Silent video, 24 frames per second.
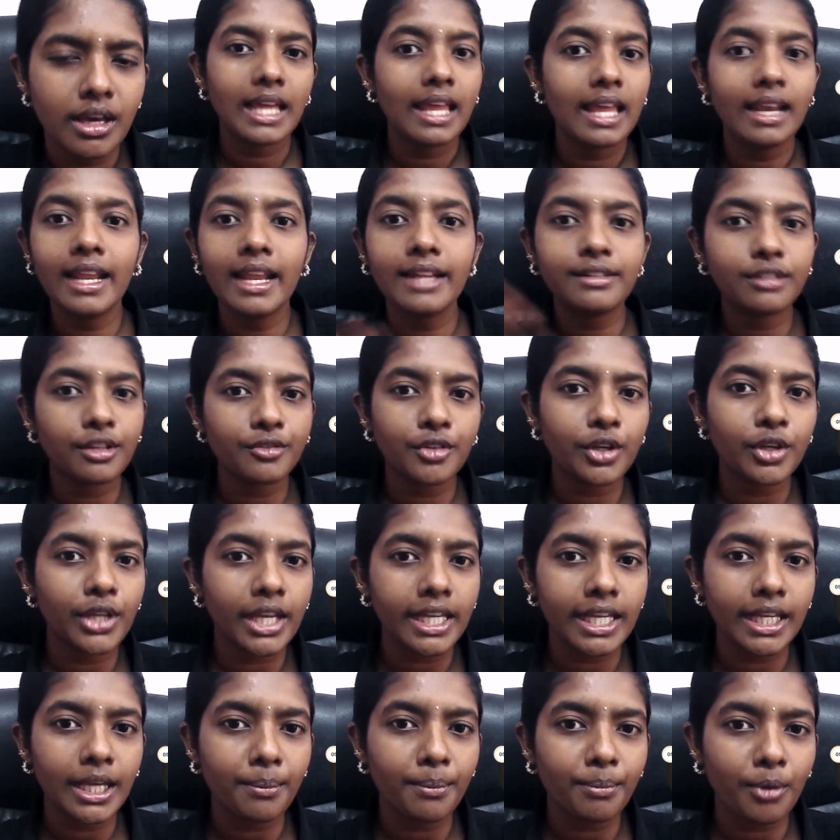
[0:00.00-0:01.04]
Let's say if you're
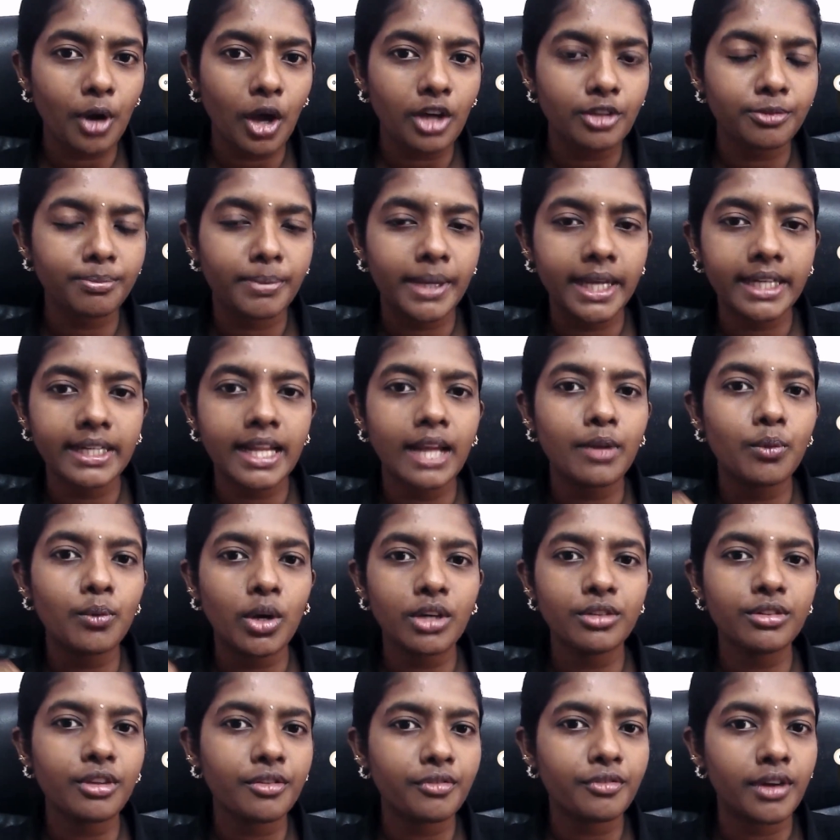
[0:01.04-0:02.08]
taking a prospect, and what is
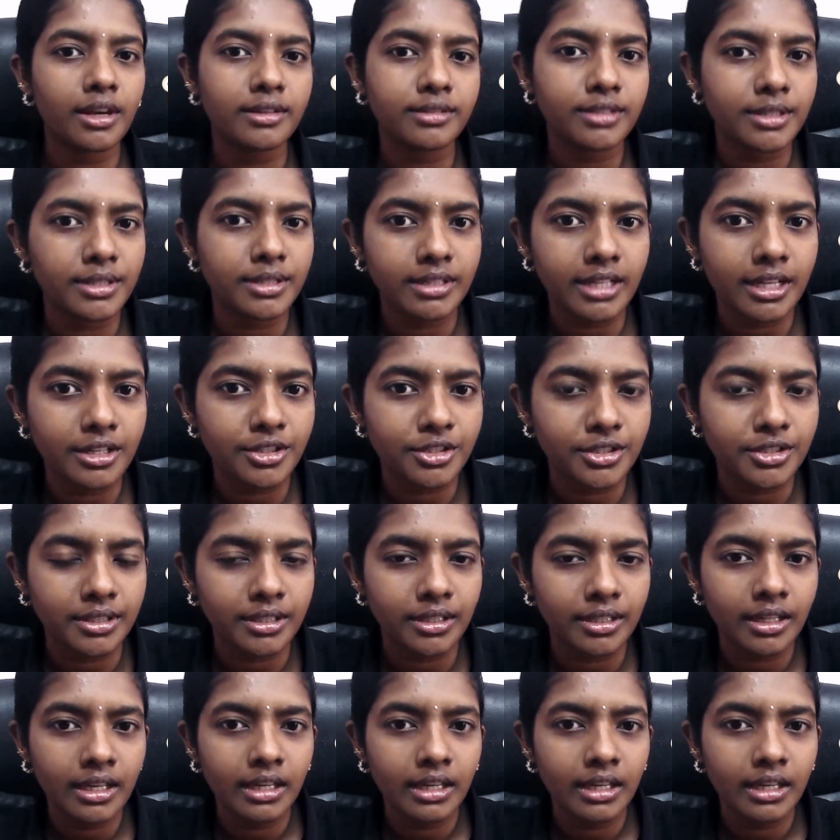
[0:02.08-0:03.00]
your first intention?